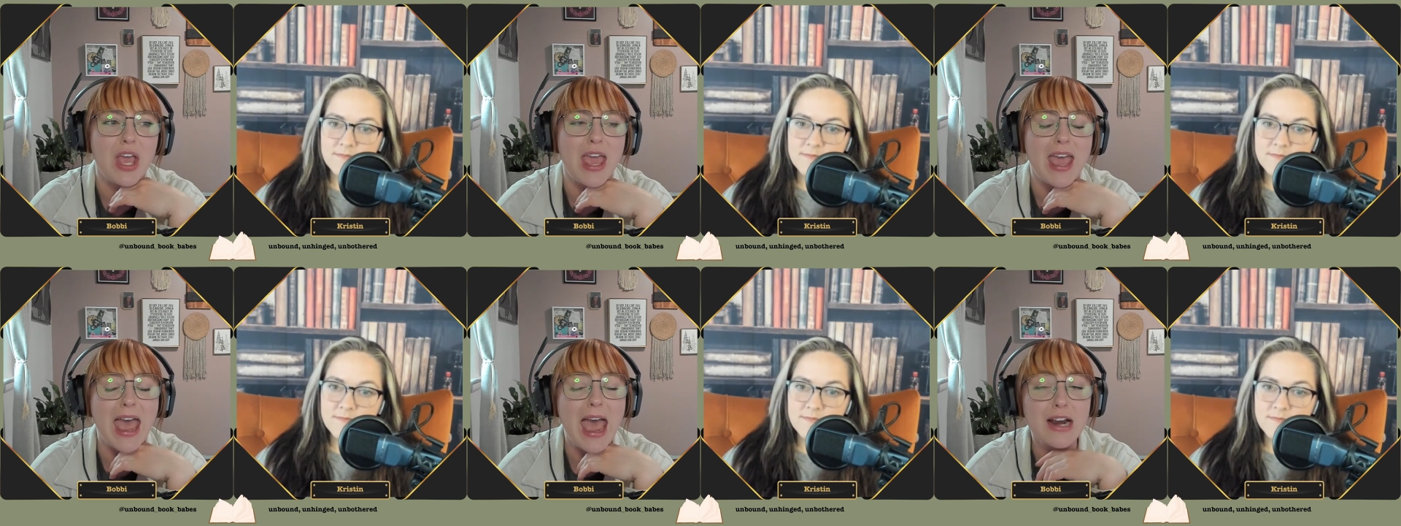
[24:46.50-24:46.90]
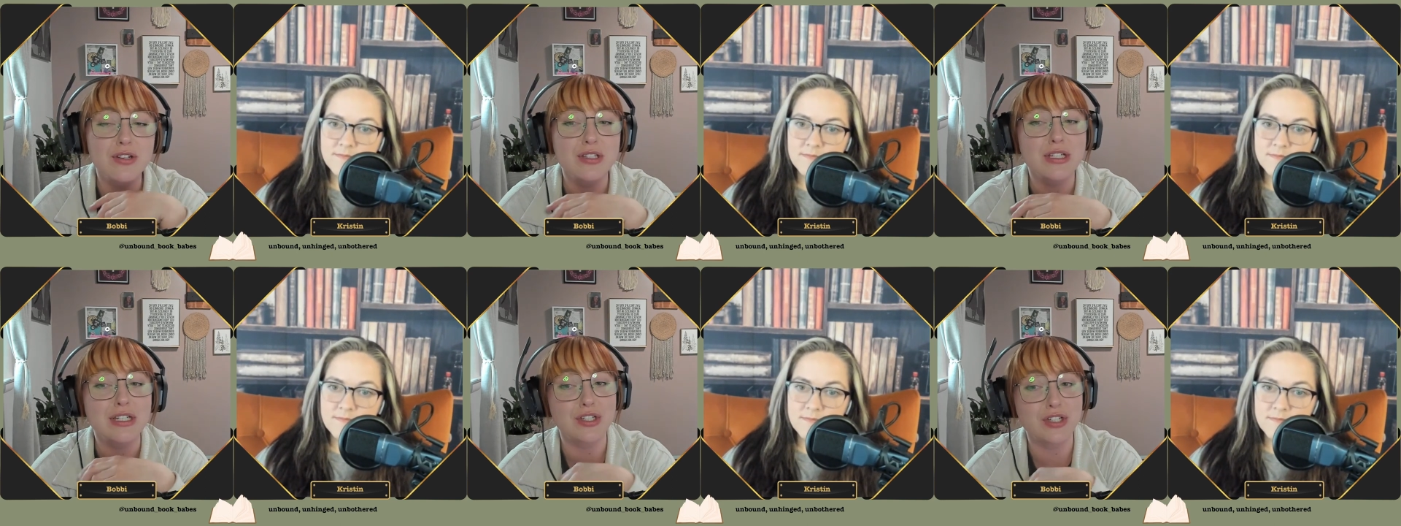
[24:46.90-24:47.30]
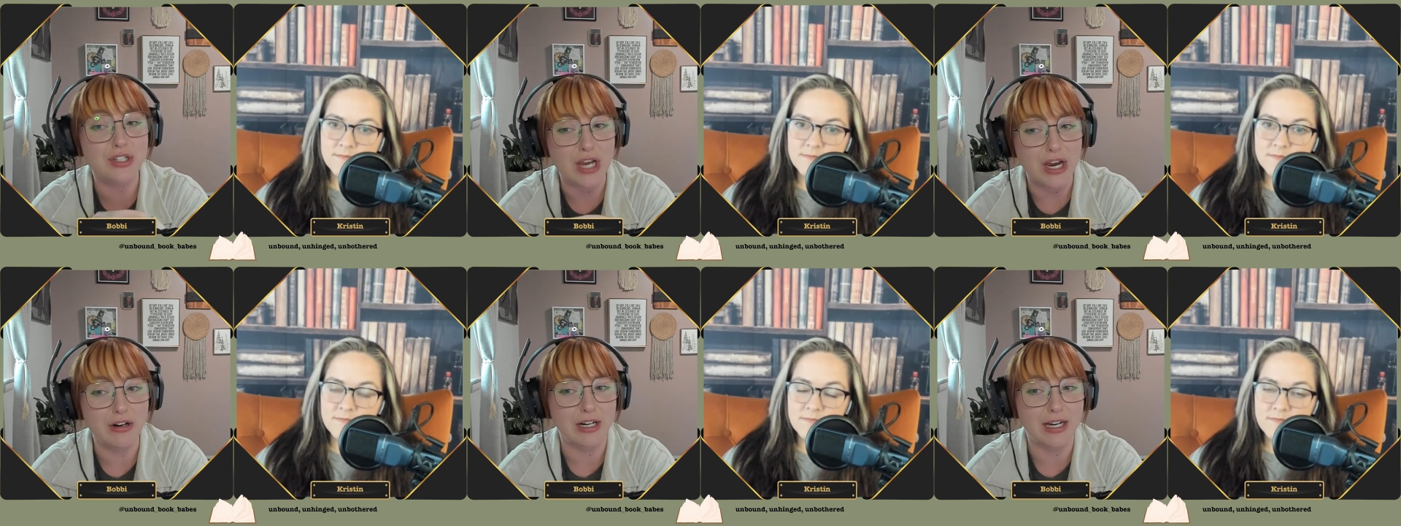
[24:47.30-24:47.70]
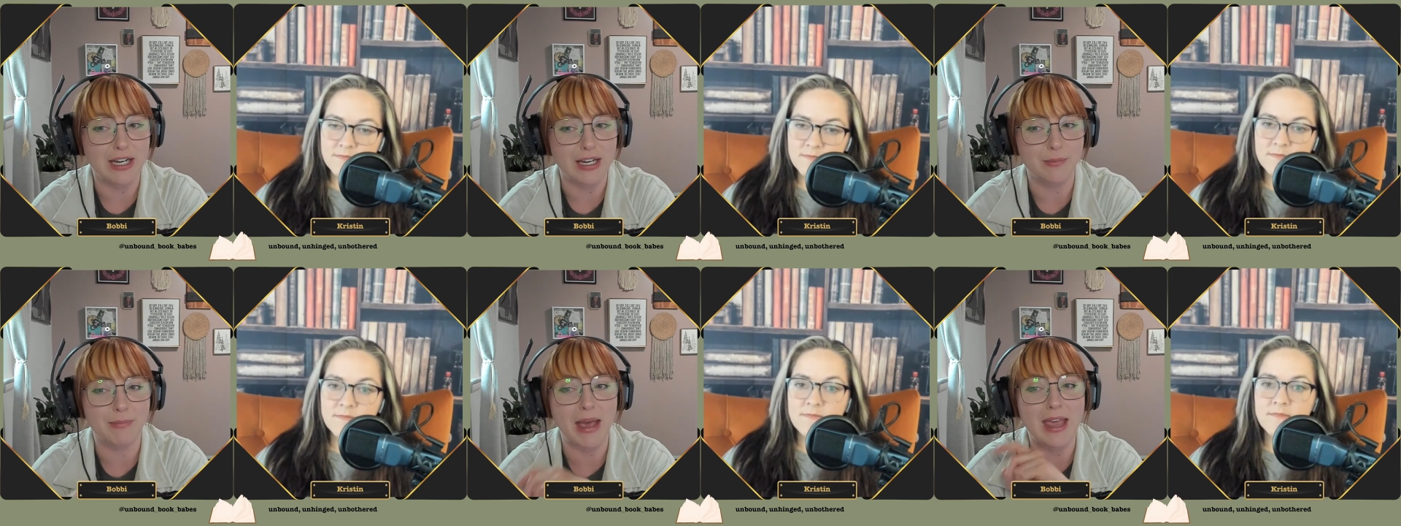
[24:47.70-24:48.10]
Speaker 1: actually
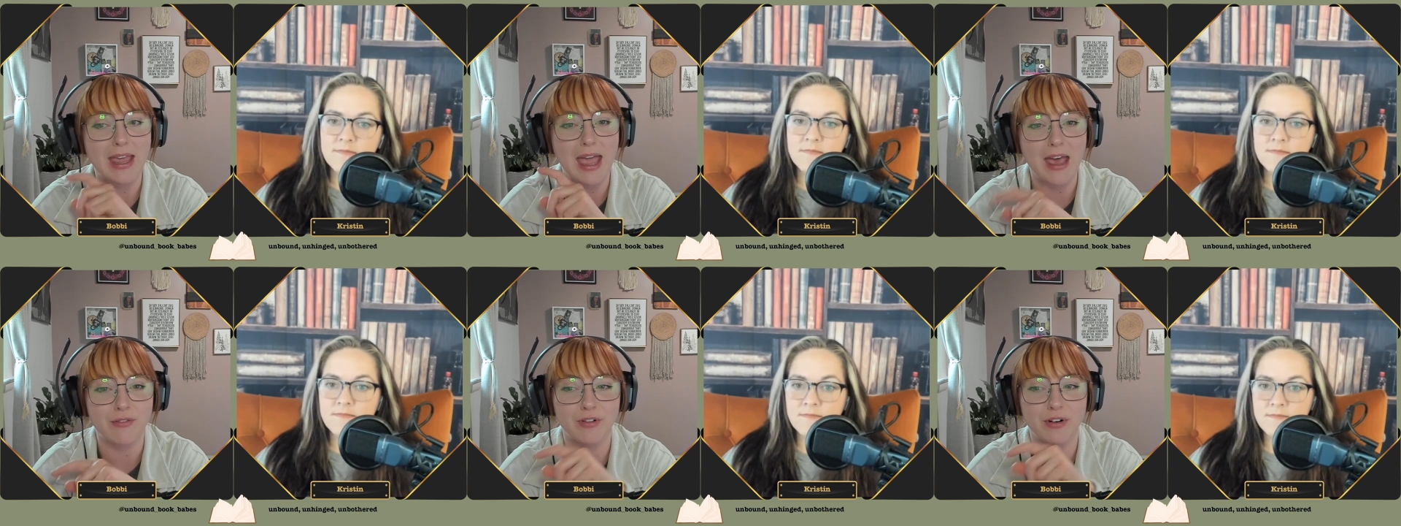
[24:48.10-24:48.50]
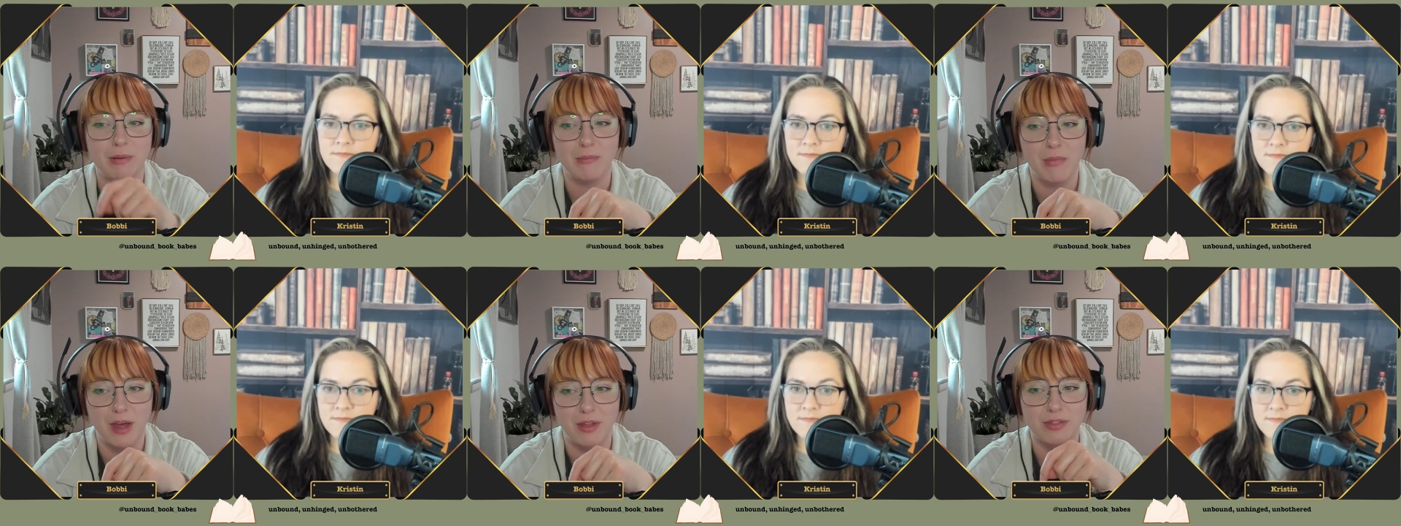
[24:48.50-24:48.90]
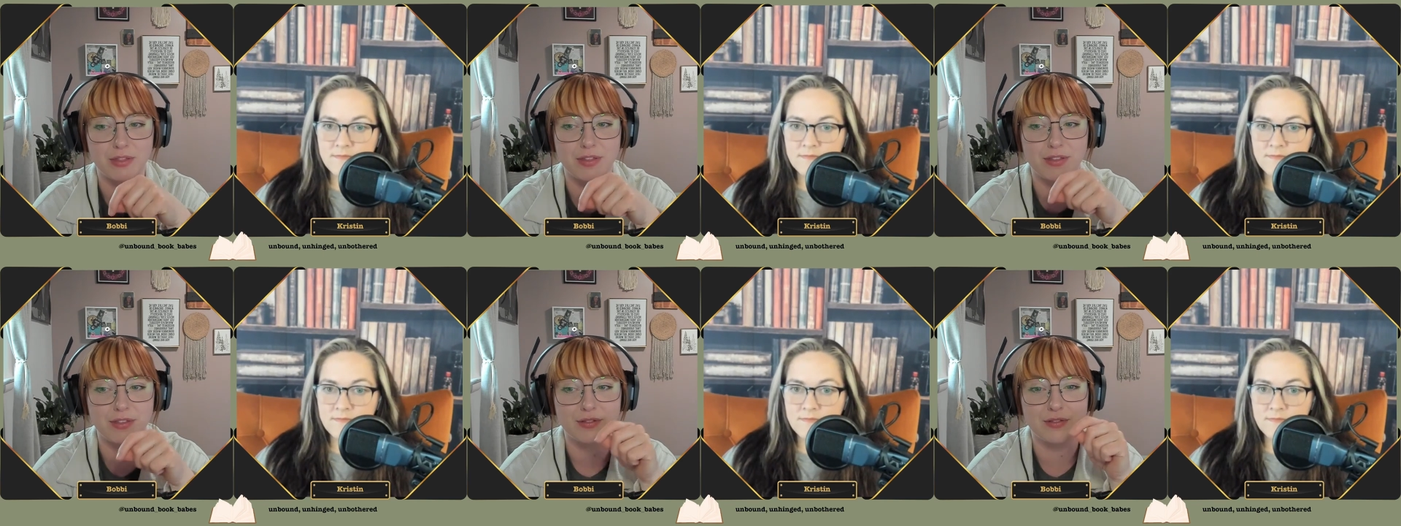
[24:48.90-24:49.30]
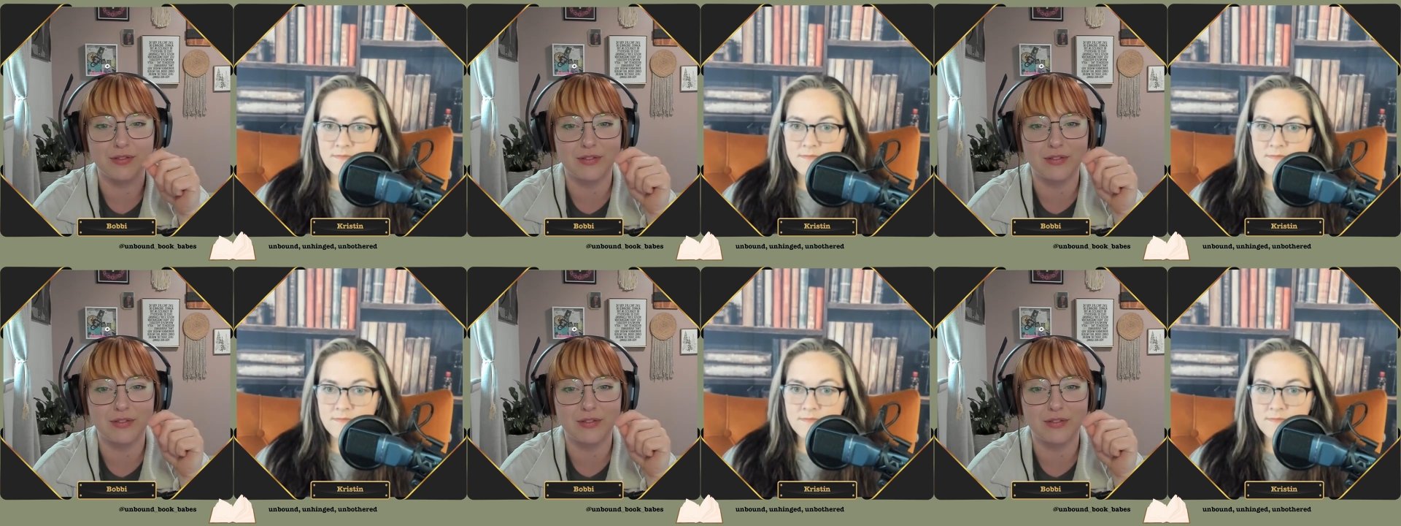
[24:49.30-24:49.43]
sharing my every month